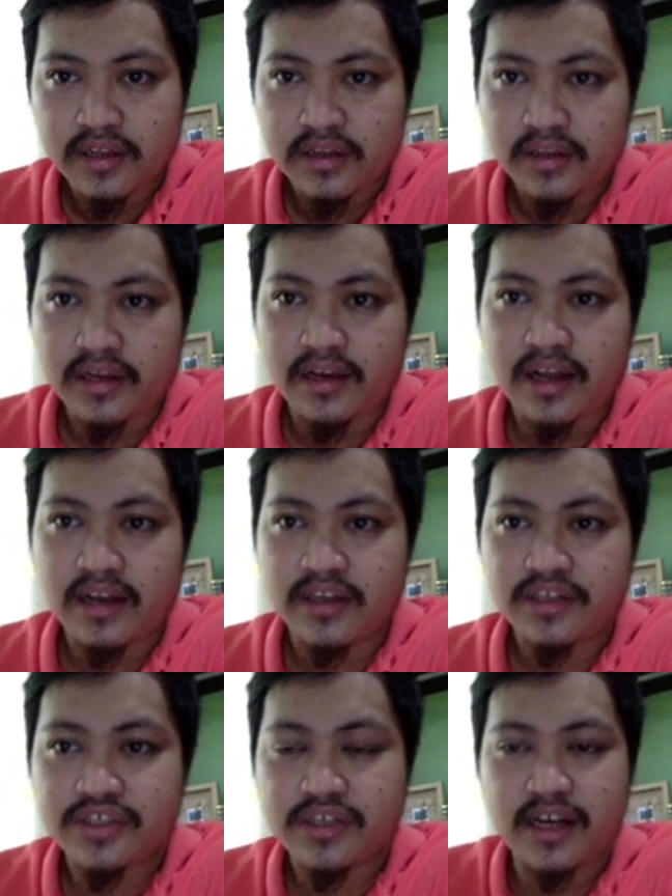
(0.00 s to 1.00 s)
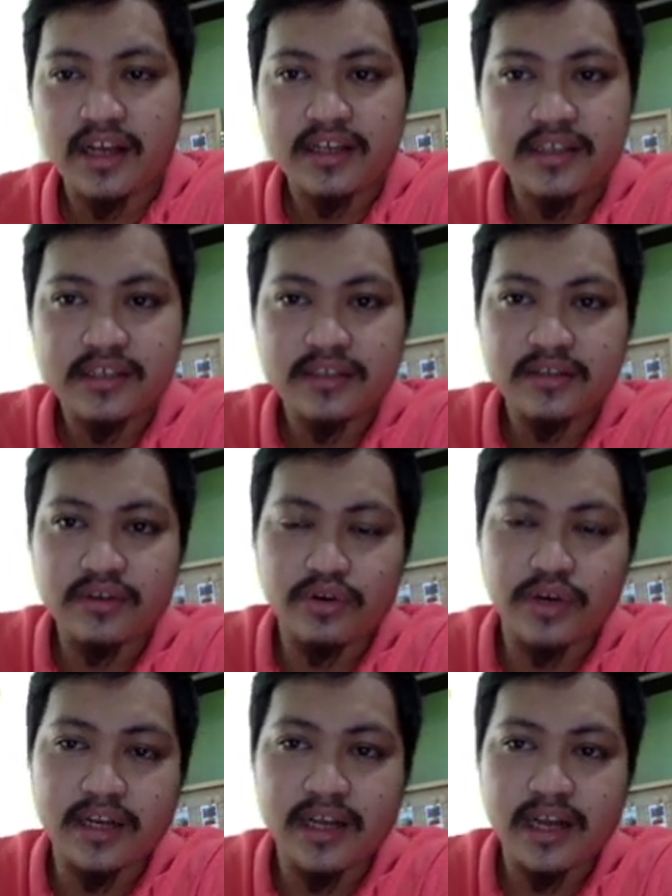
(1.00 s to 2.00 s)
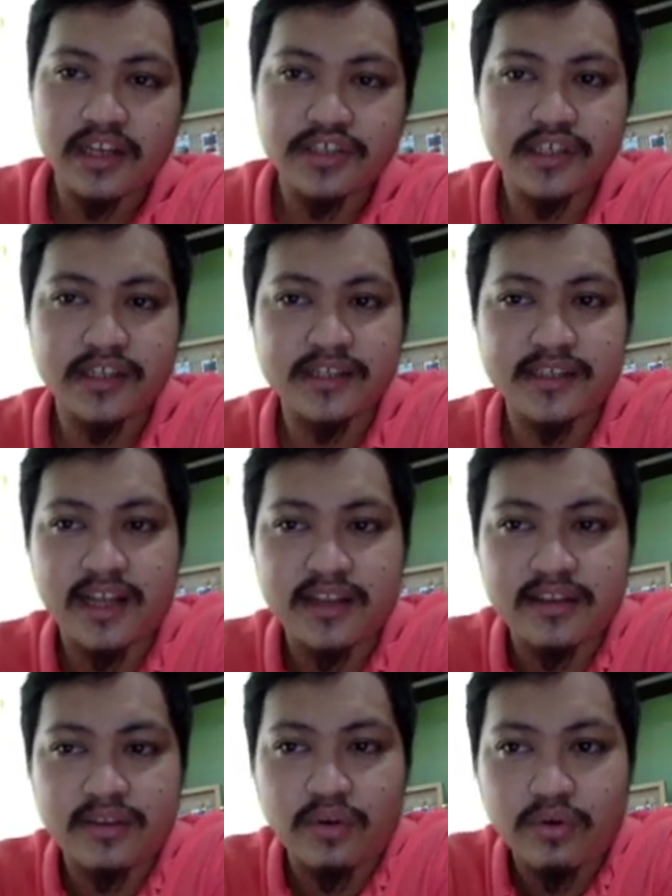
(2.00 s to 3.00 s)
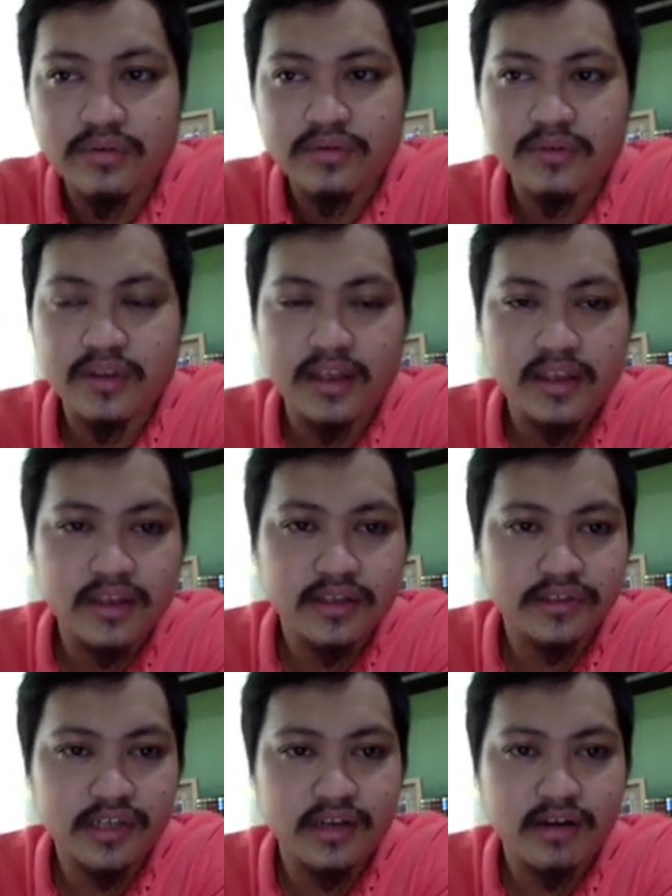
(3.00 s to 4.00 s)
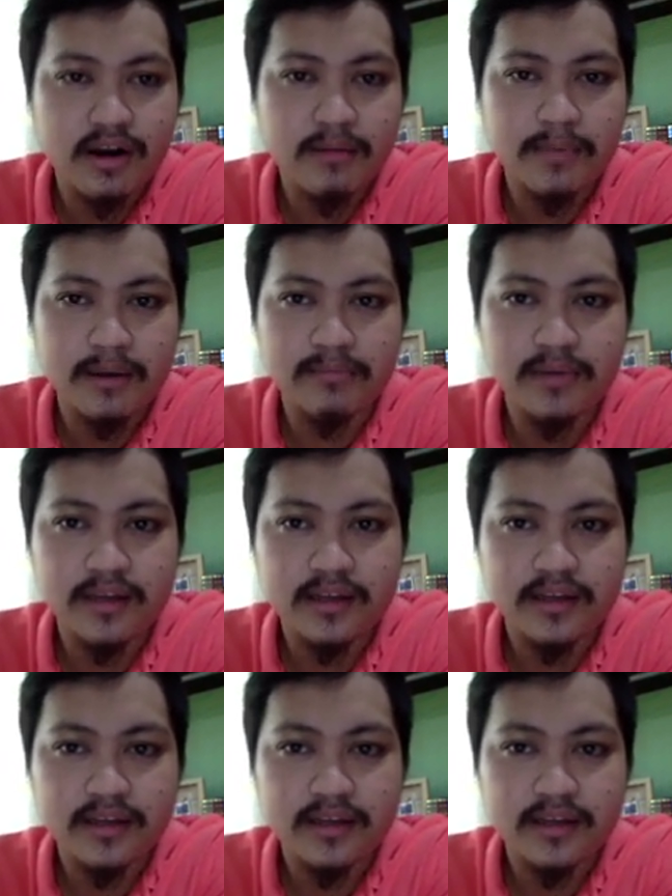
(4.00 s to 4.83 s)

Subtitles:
the knowledge class, on a knowledge that is not known to the general public.